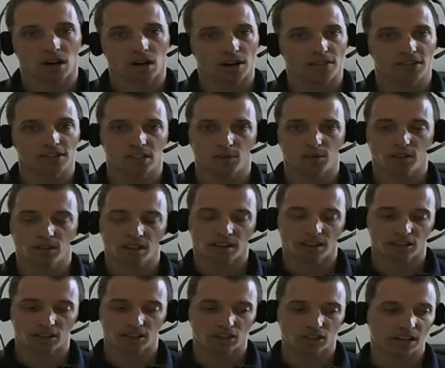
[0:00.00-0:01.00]
Obviously, we then
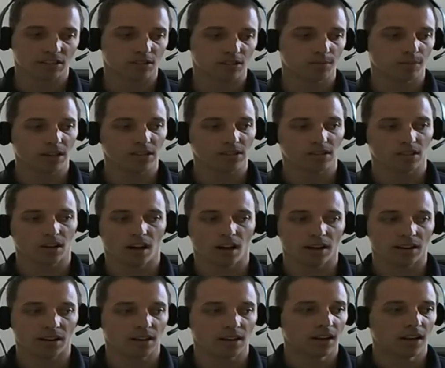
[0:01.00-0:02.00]
adjust based
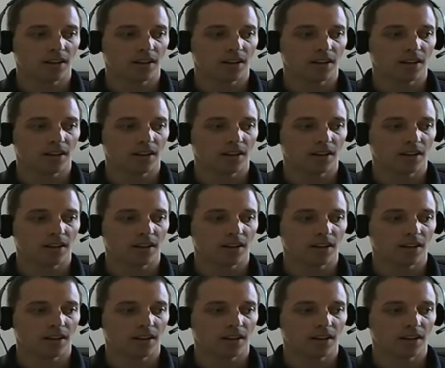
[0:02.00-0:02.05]
on